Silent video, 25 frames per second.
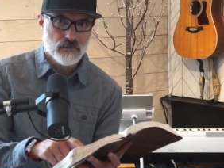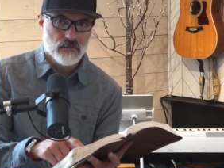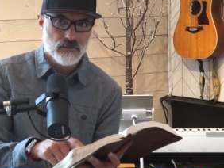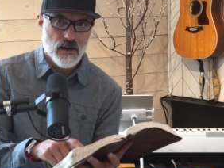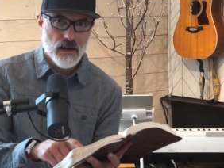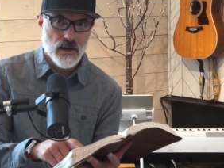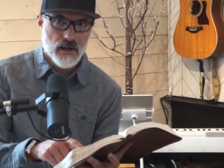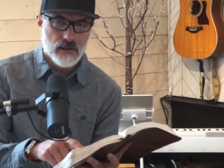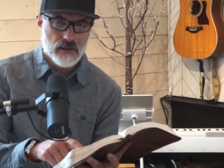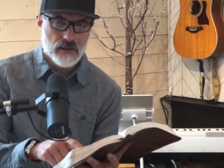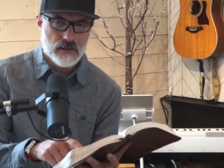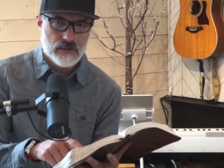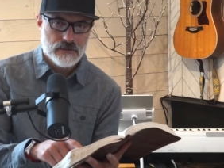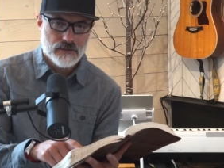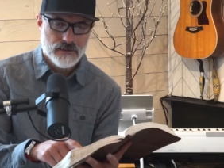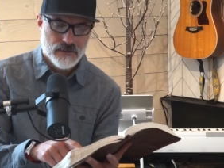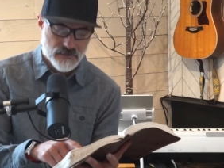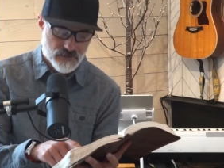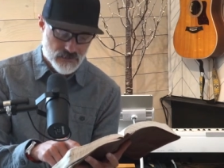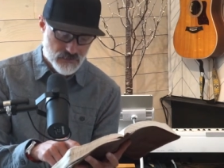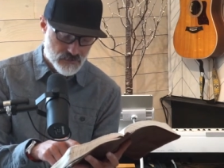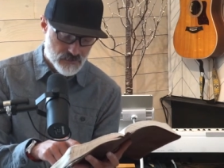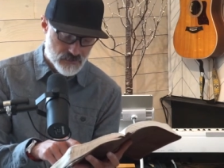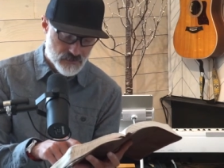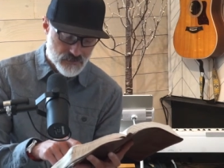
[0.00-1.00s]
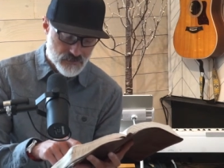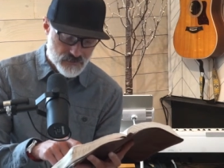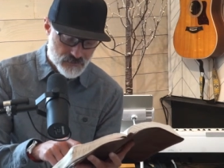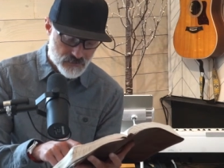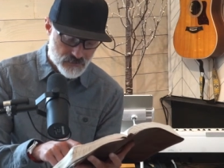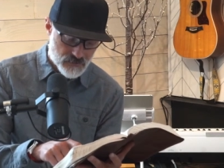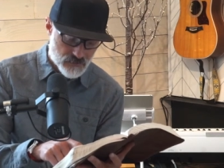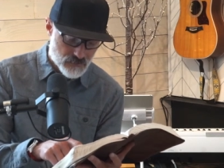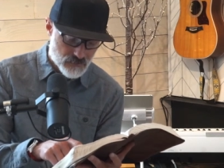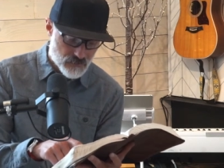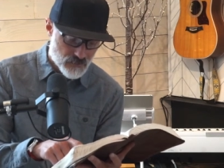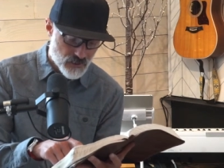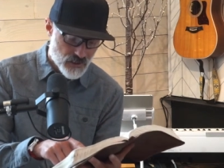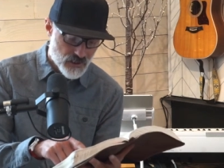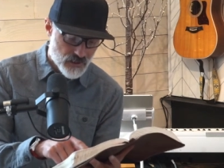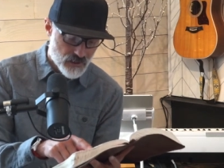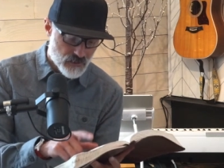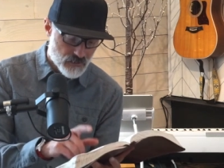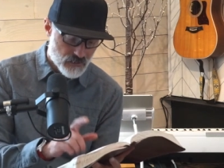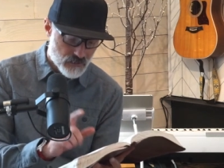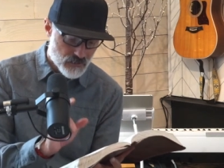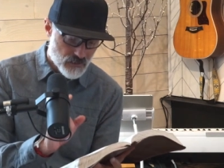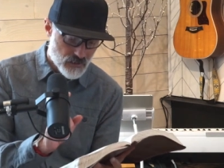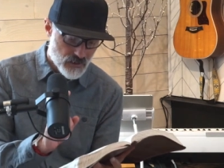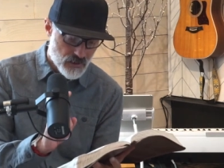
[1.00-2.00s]
right? Don't worry,
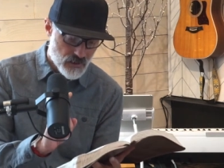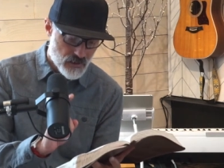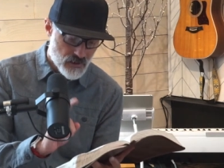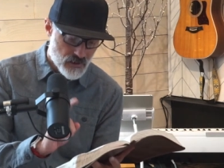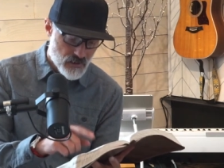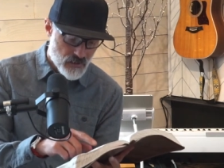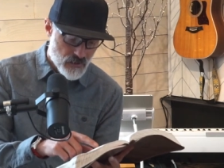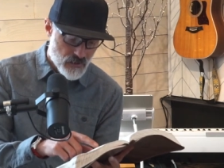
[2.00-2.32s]
don't worry.